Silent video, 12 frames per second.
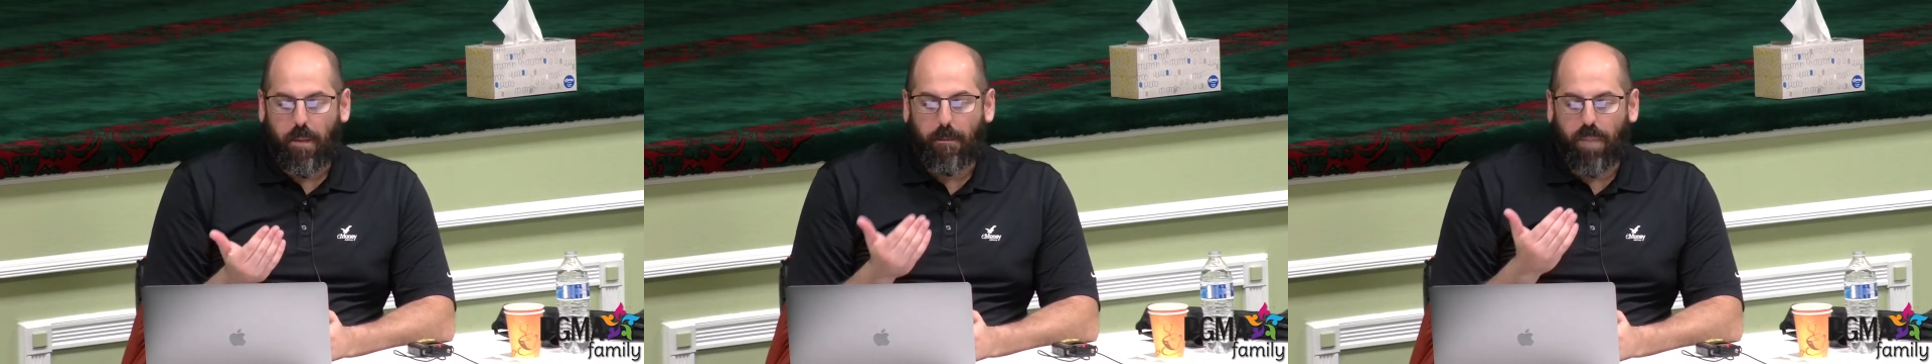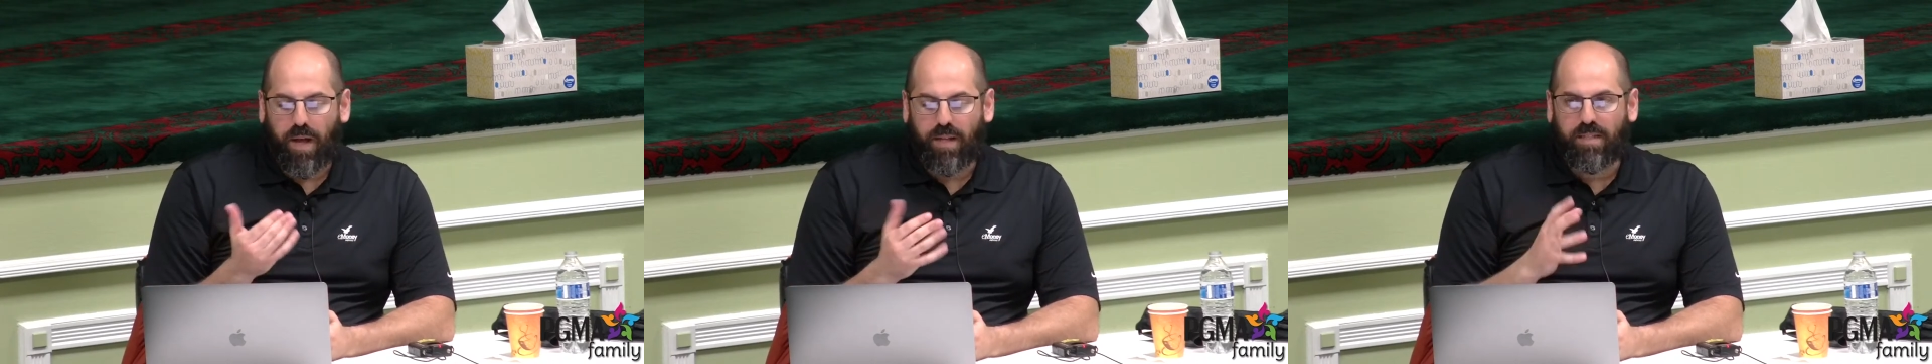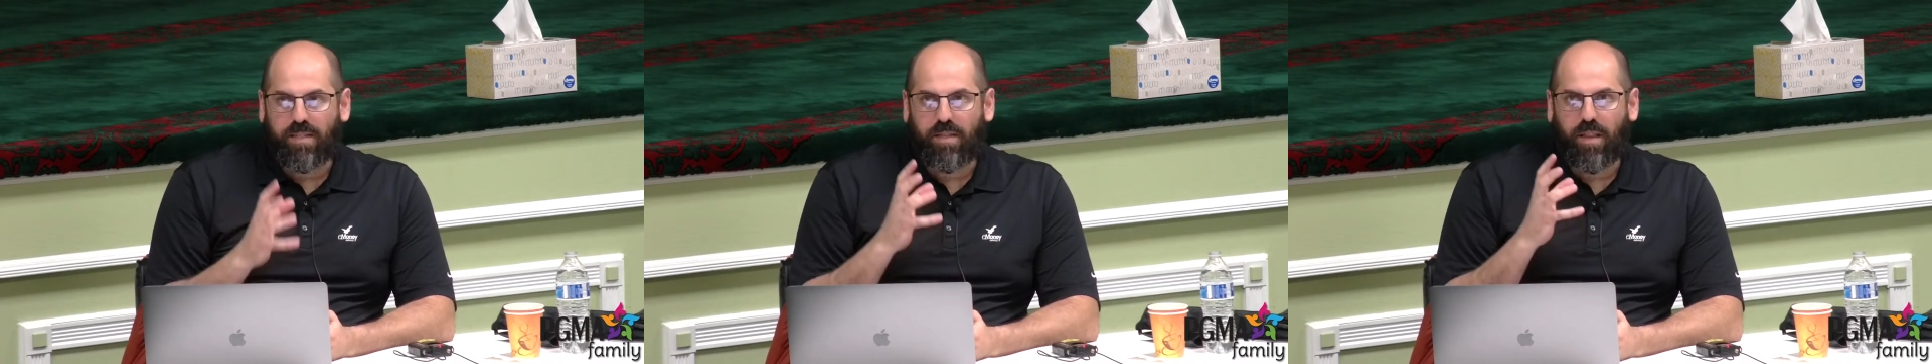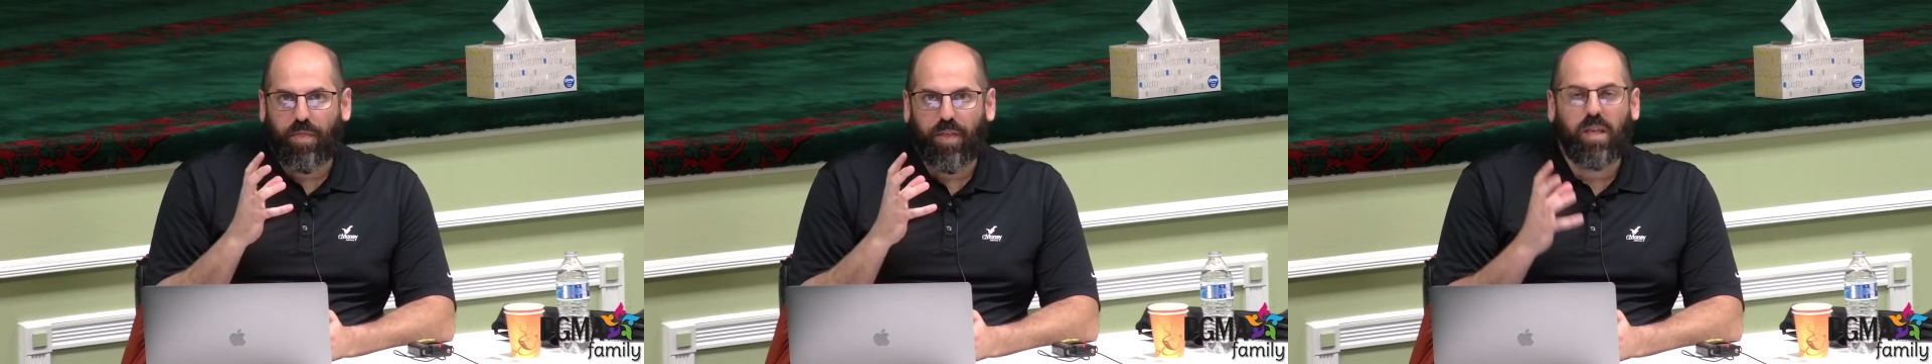but
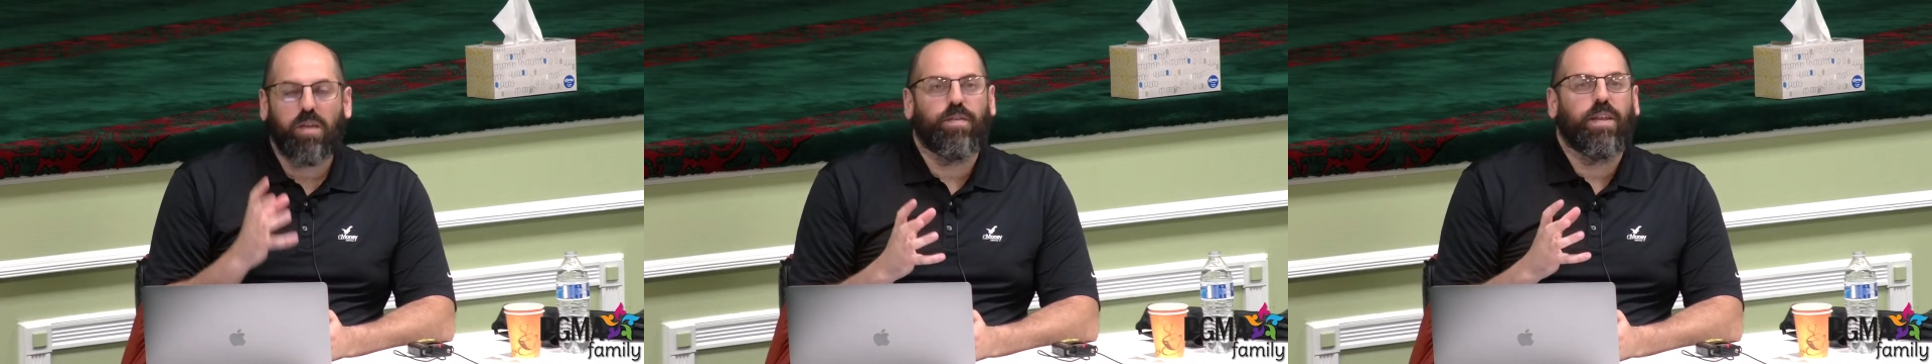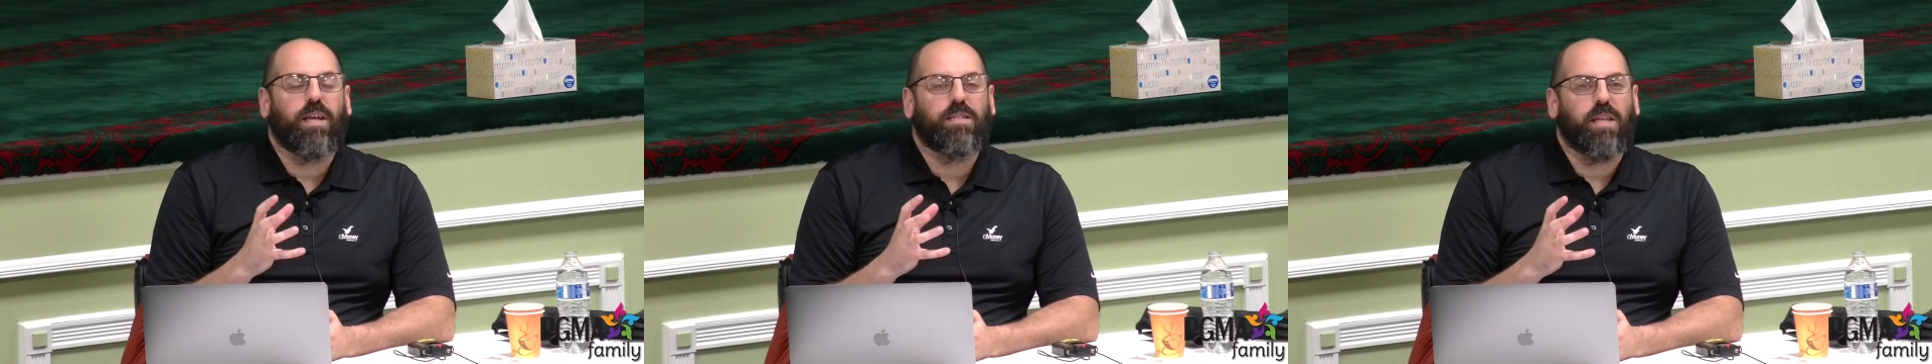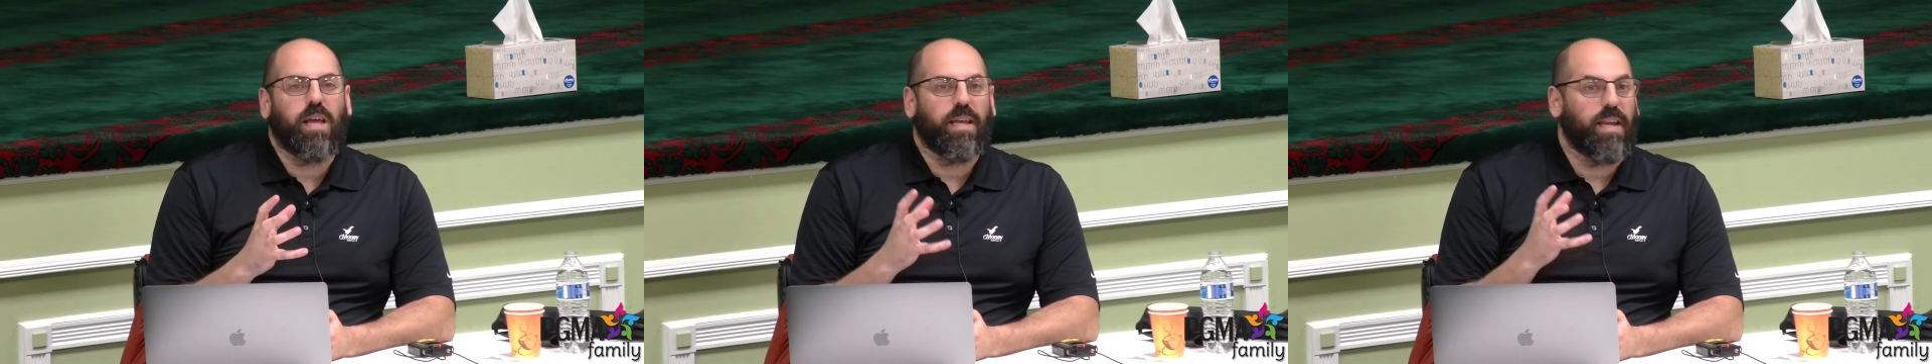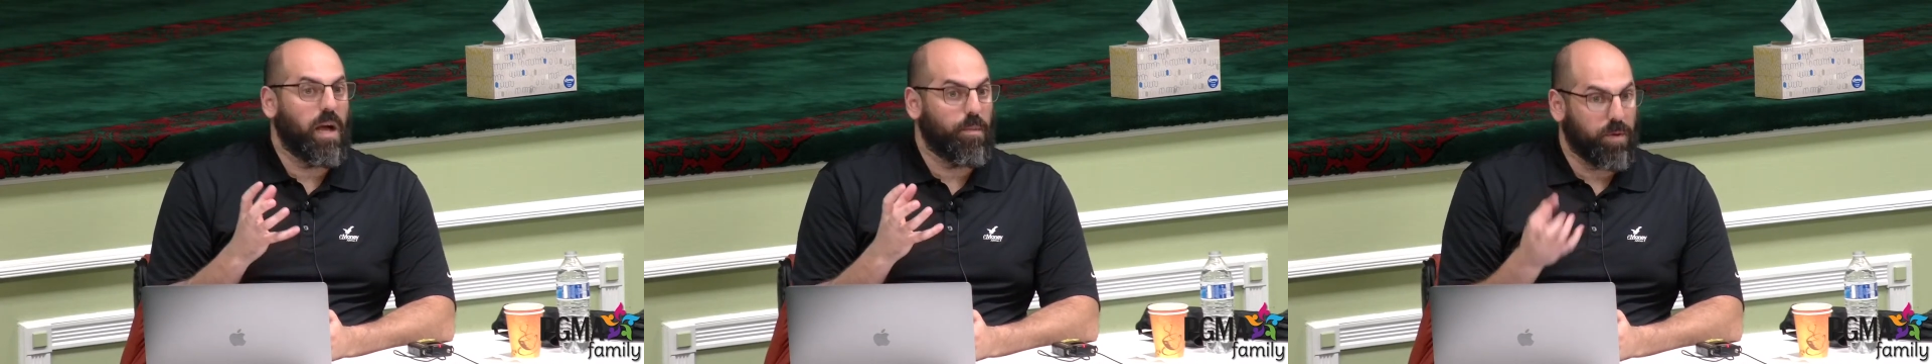think of it as like an
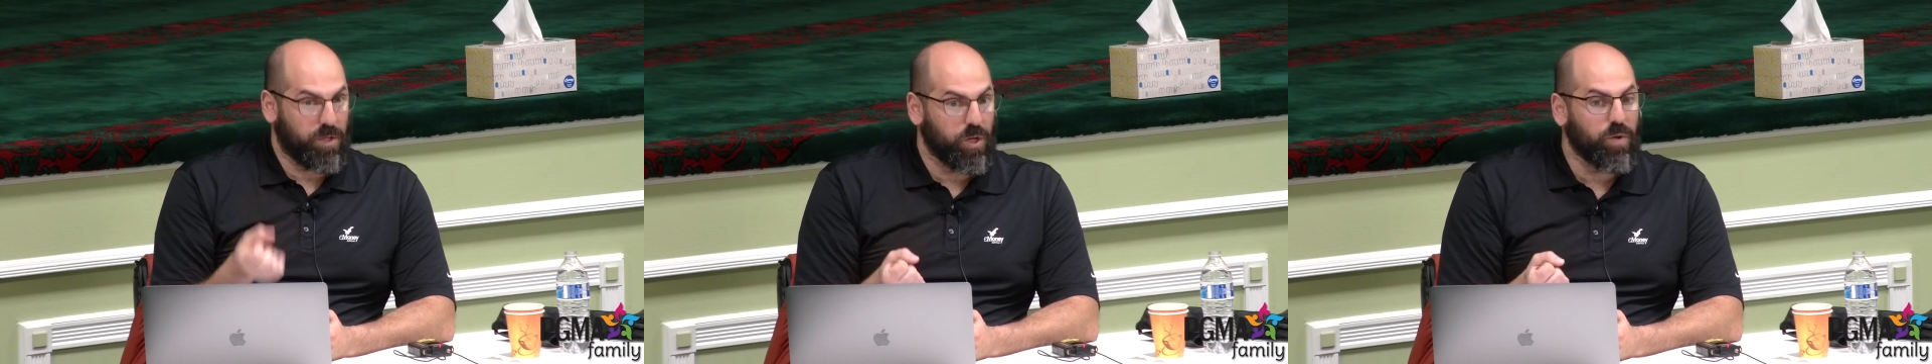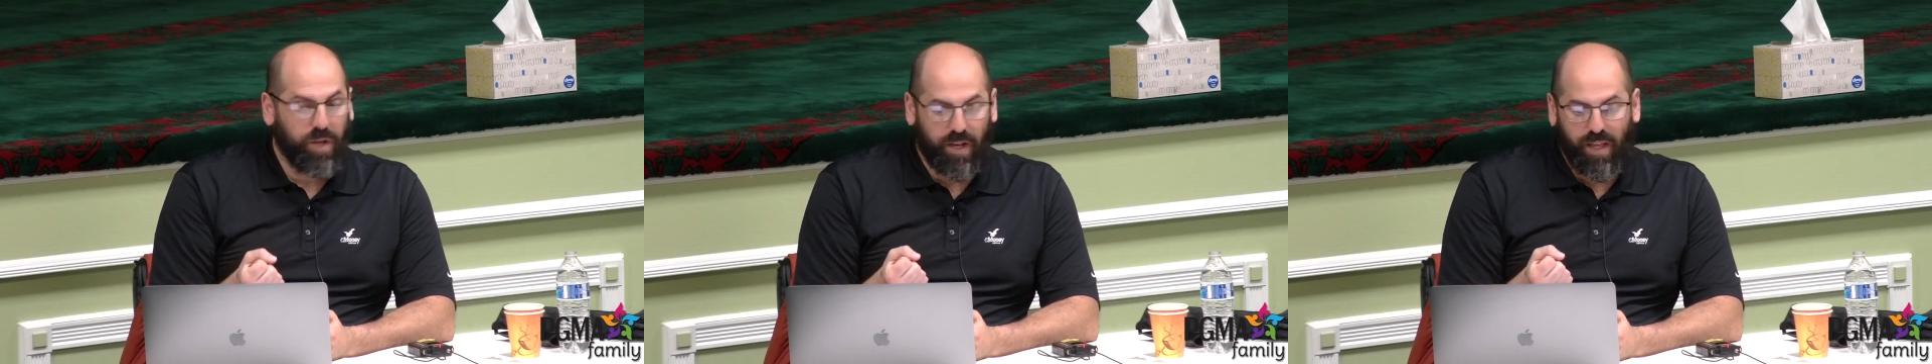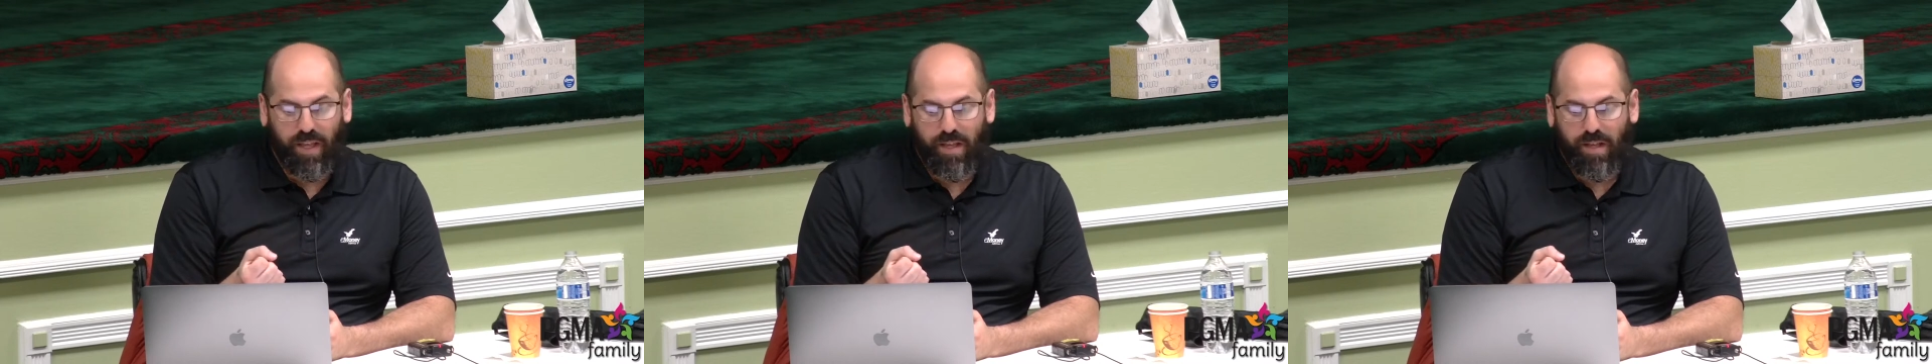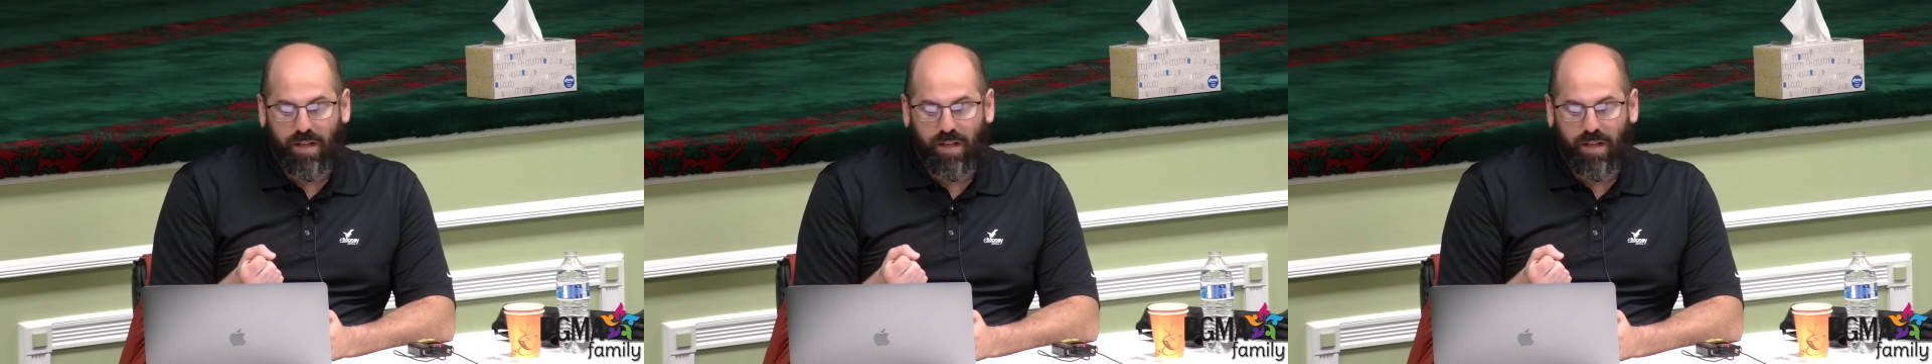opportunity